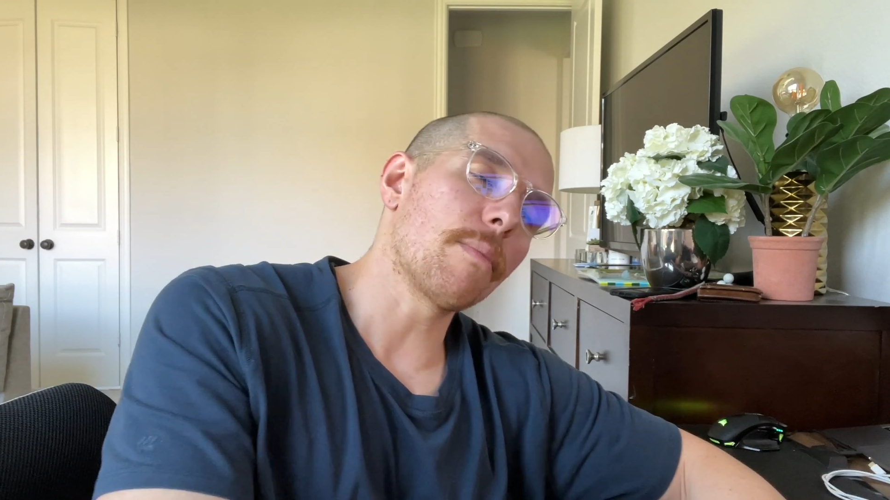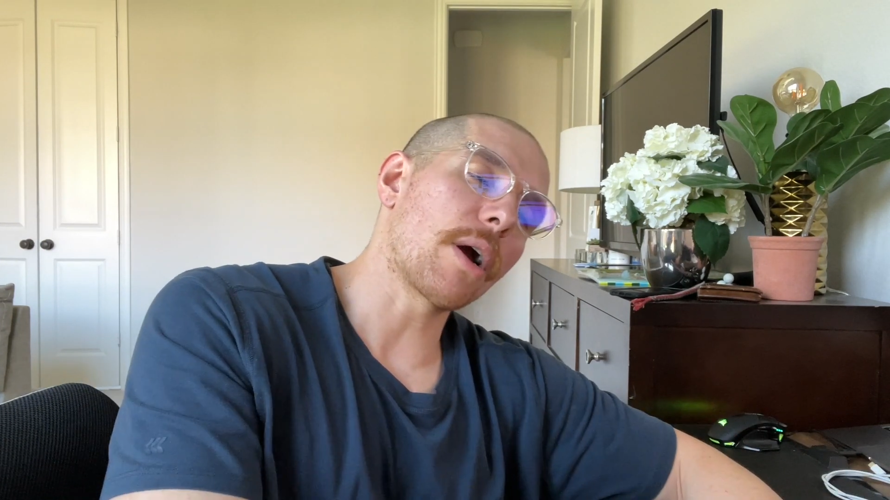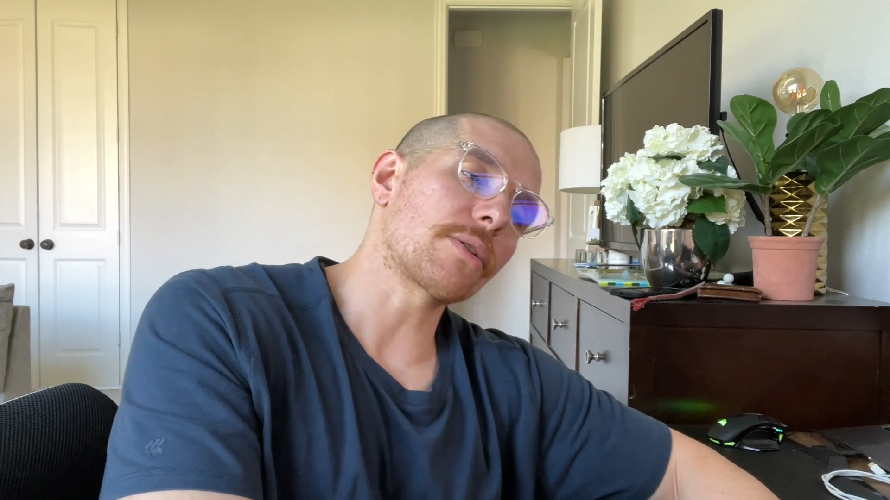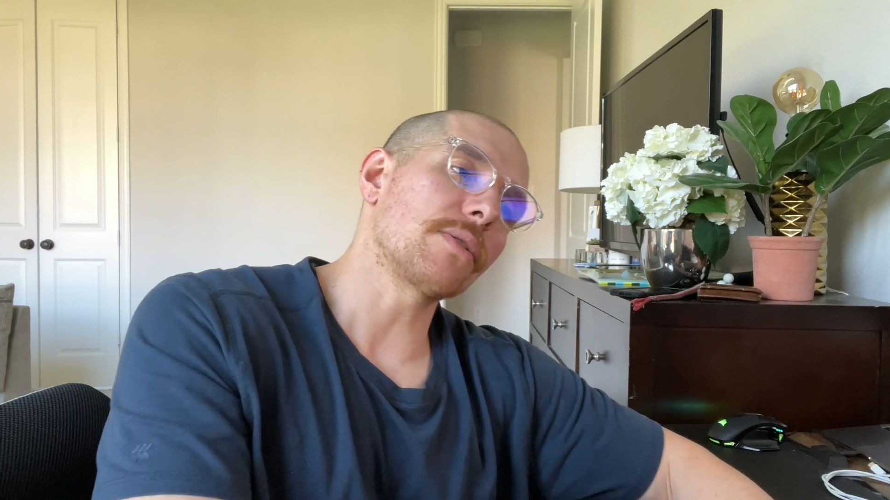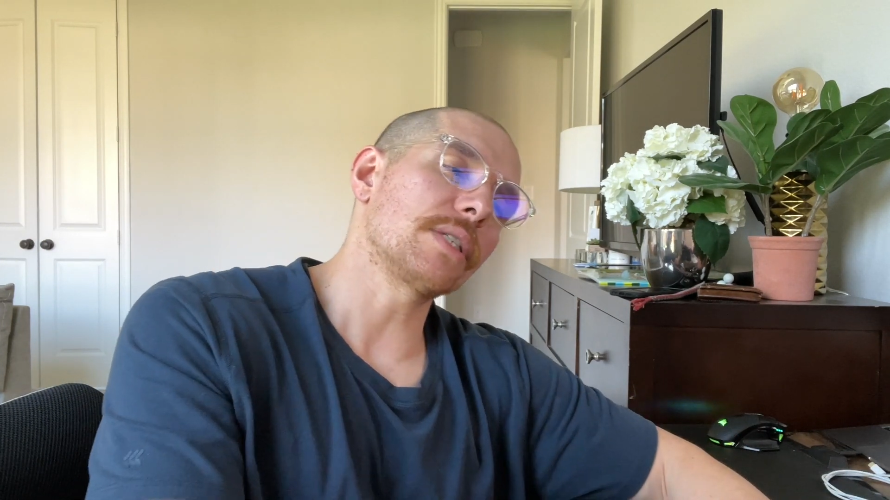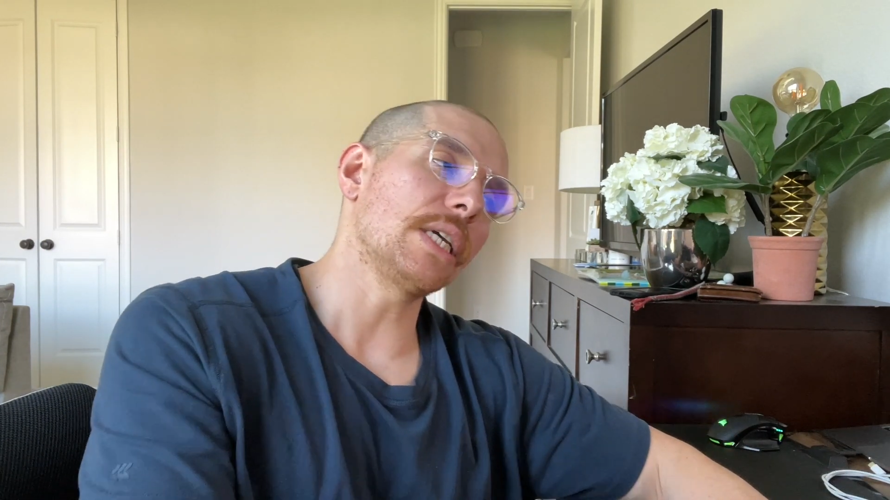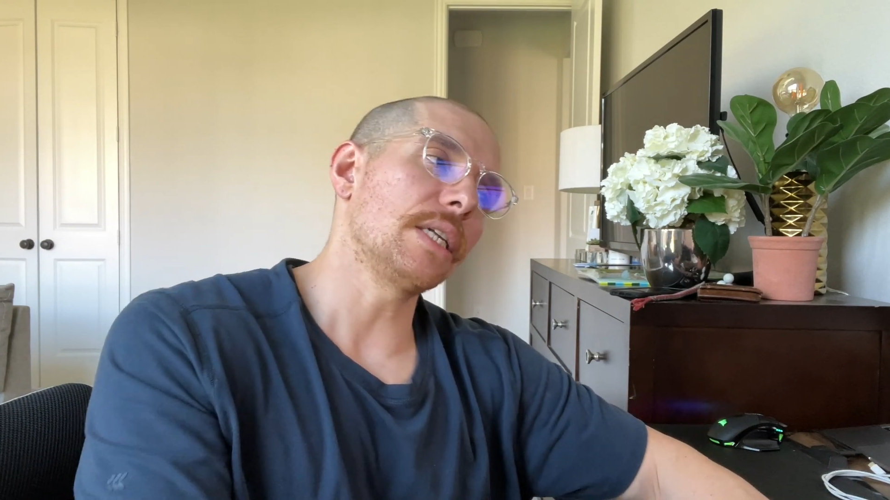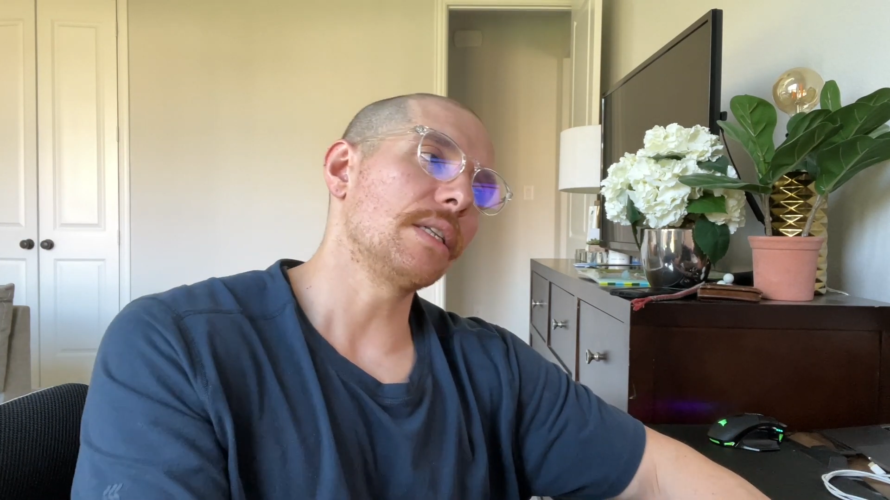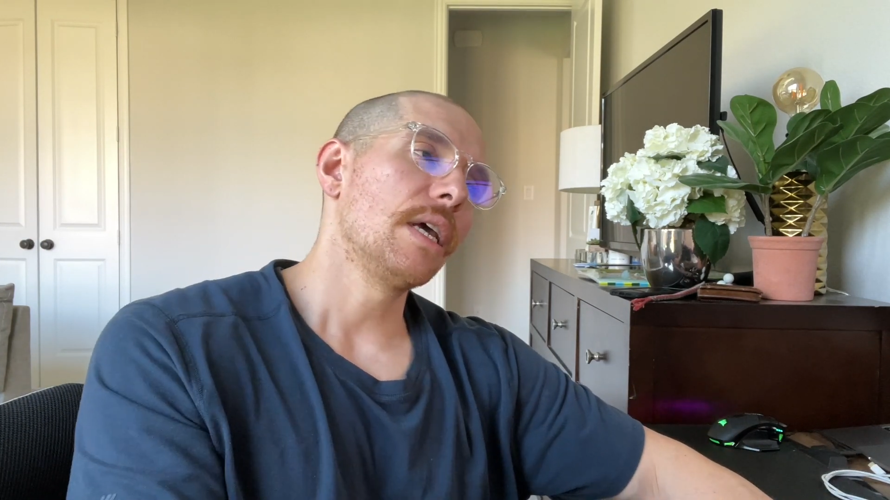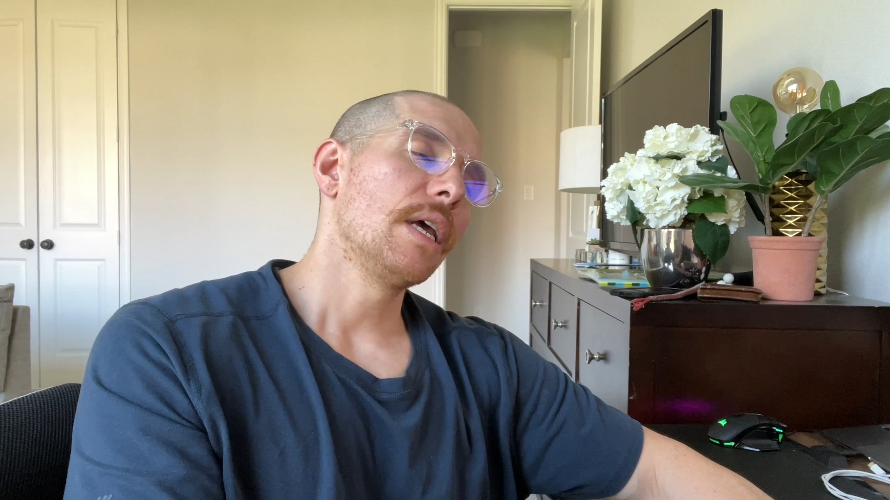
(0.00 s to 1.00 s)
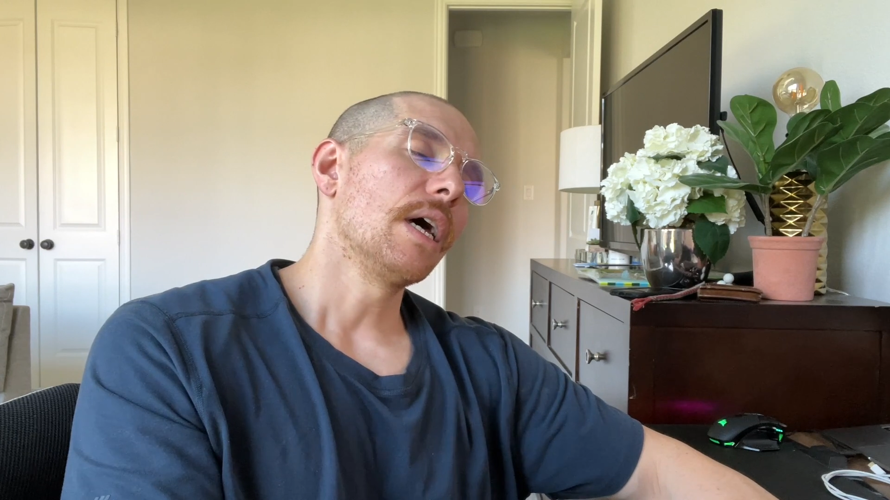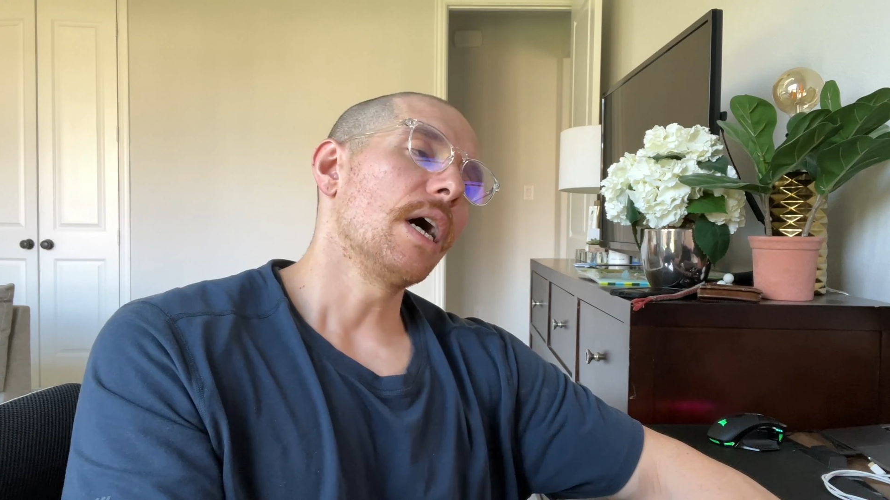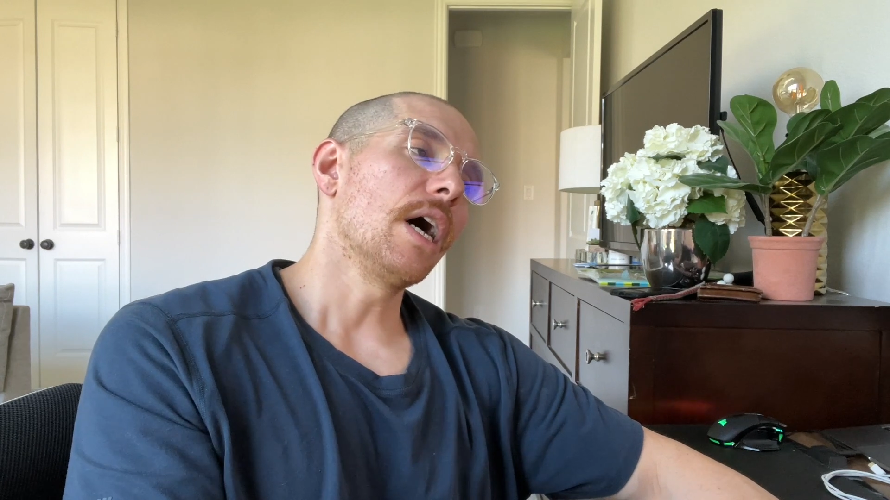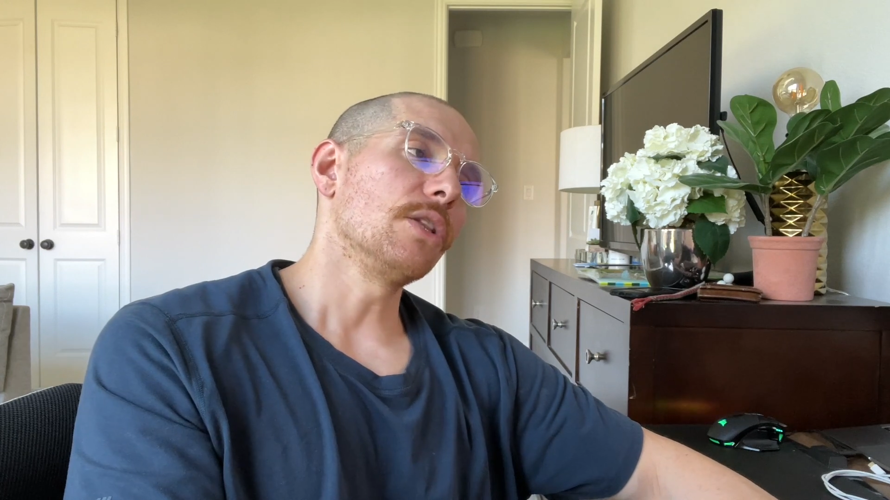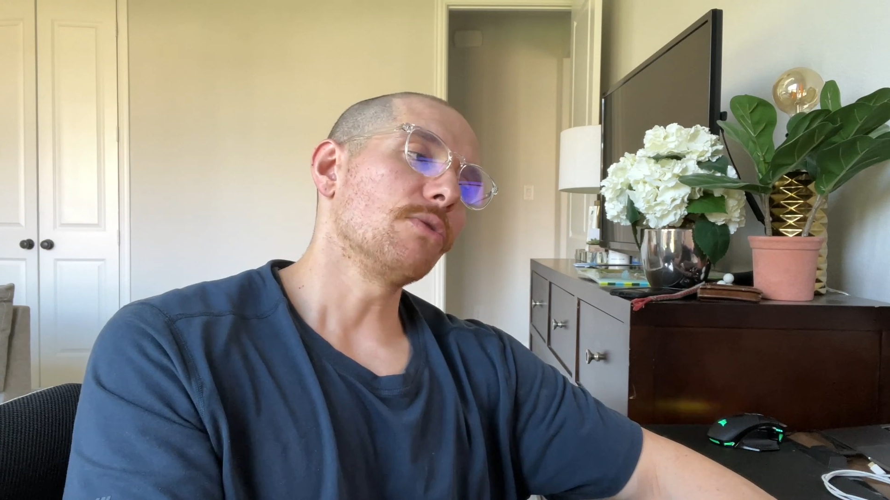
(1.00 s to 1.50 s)
Mark 13,
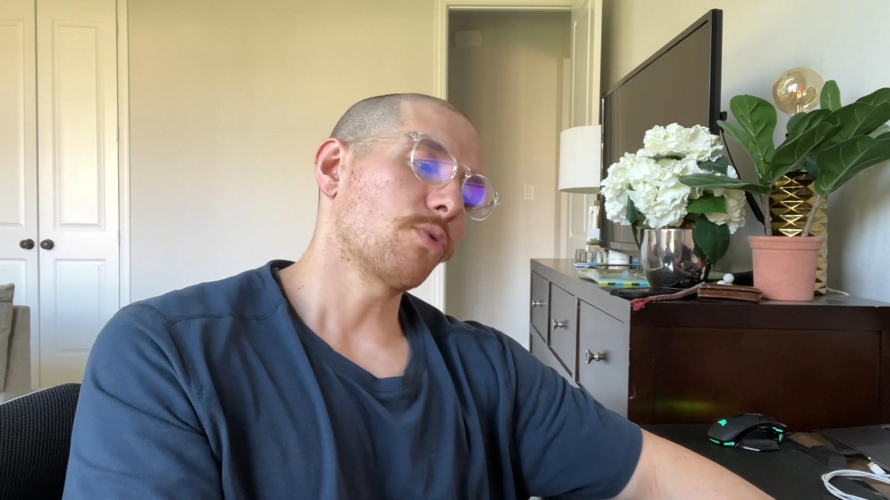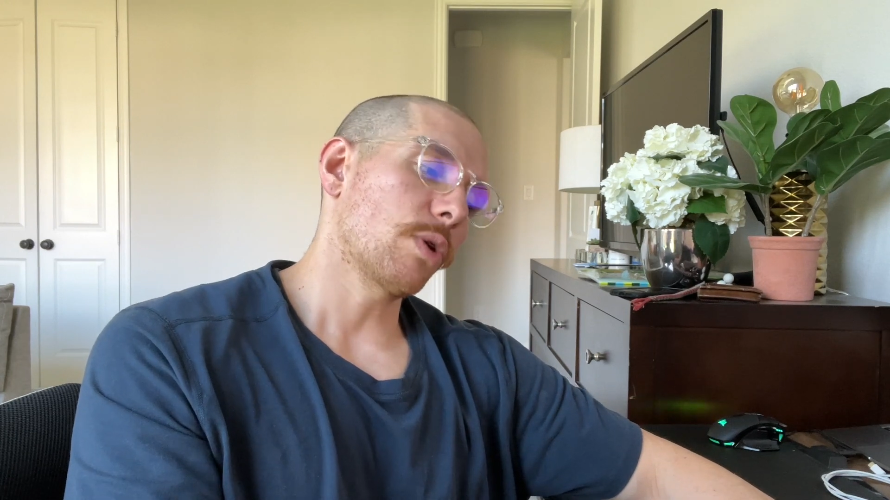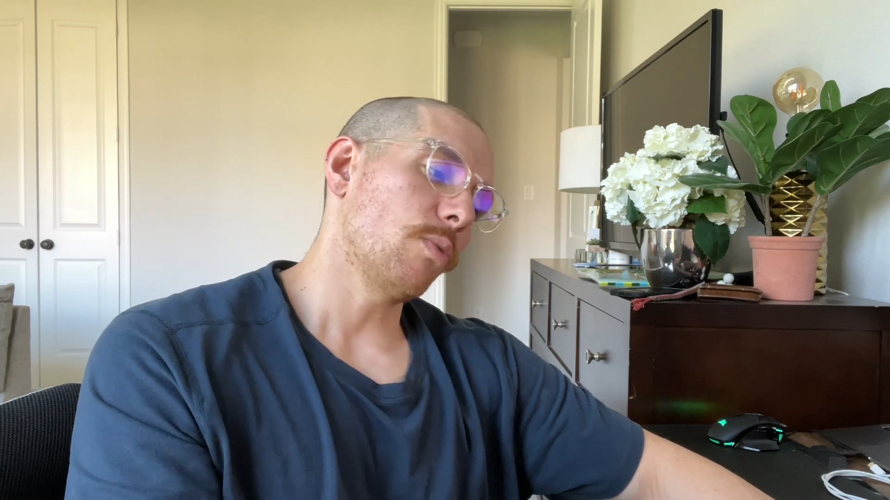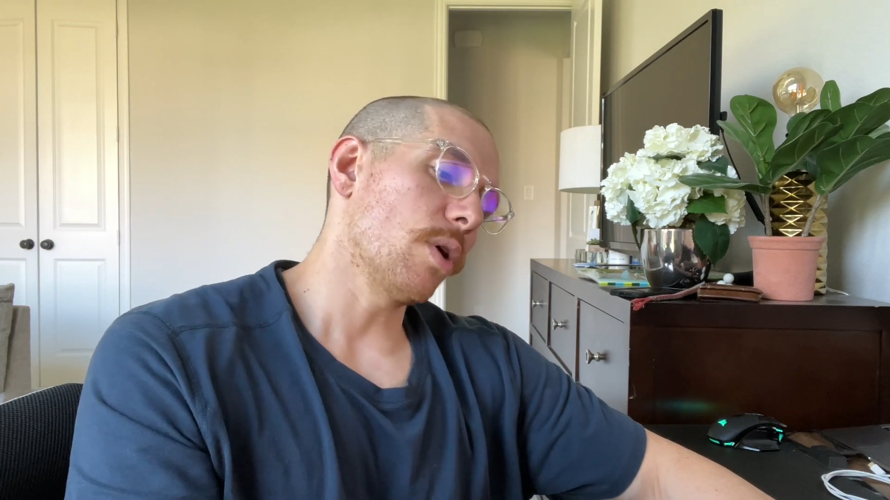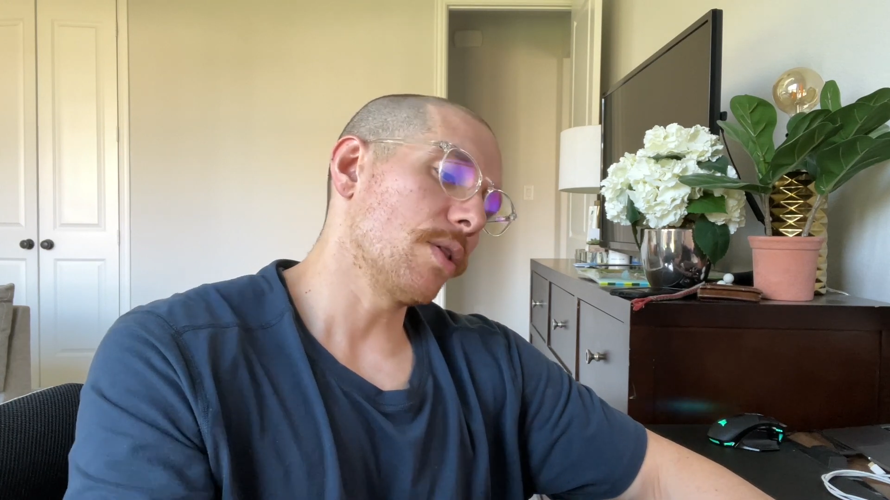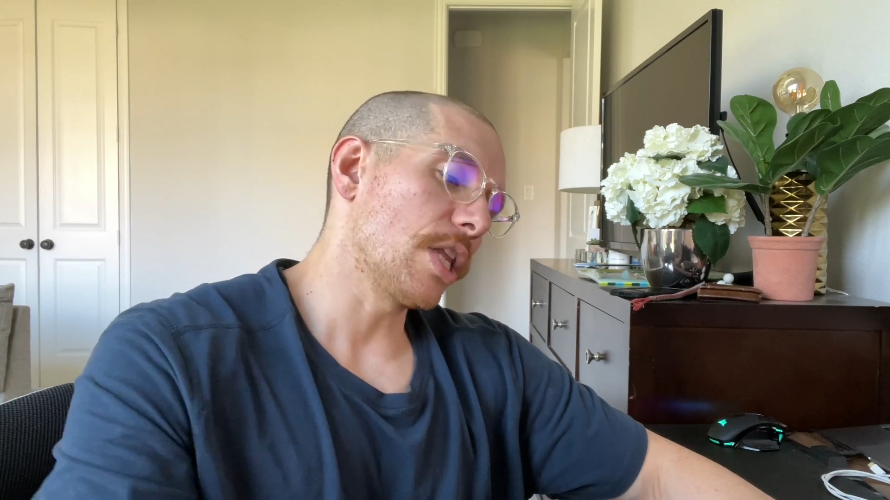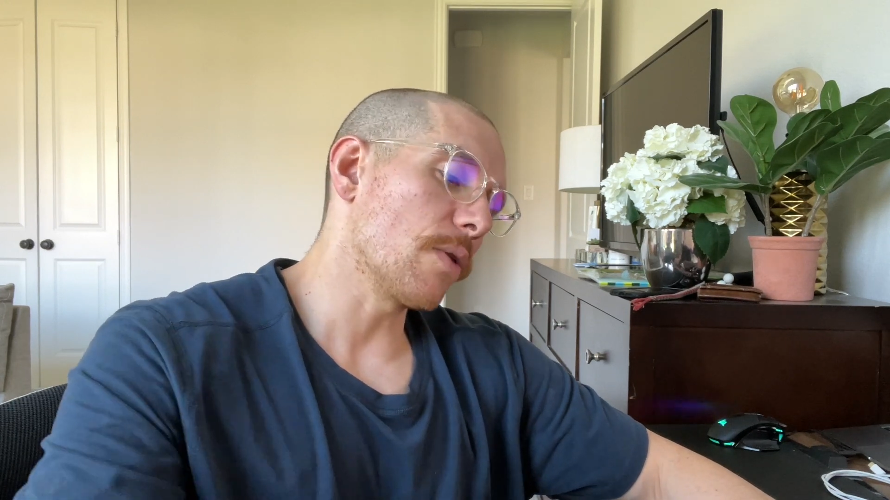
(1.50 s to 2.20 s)
Luke 21.